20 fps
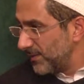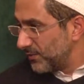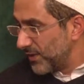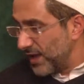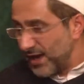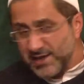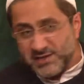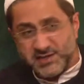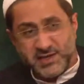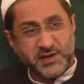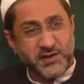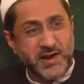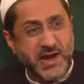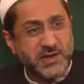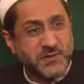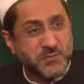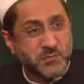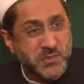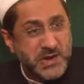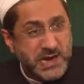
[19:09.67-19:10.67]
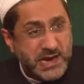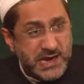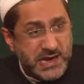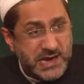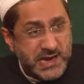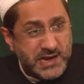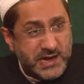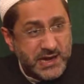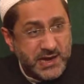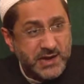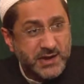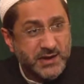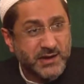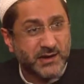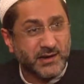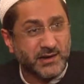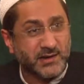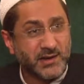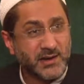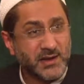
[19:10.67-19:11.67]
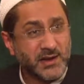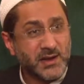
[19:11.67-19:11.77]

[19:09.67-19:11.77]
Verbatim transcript: There is a great meaning here.